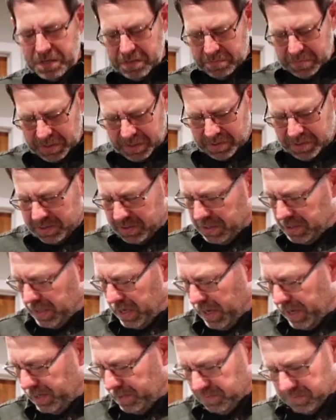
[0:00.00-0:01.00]
But other than
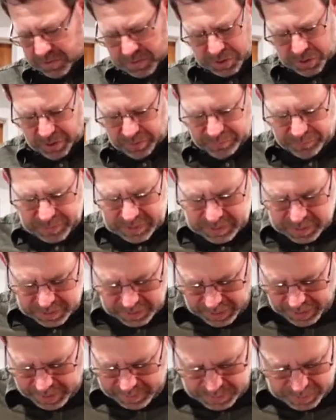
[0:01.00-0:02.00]
that, the shirt fits
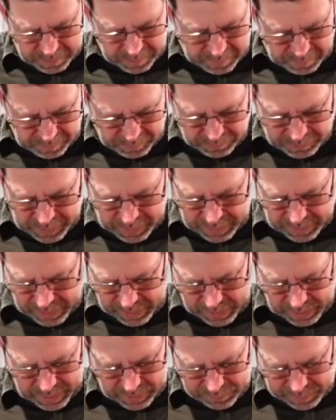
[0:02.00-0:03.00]
absolutely fine. I
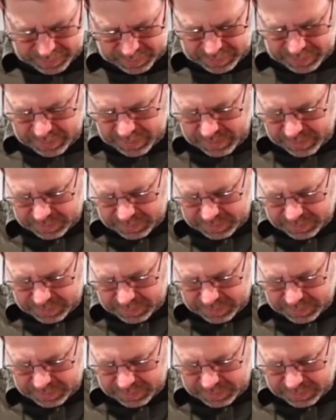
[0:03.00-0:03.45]
love it.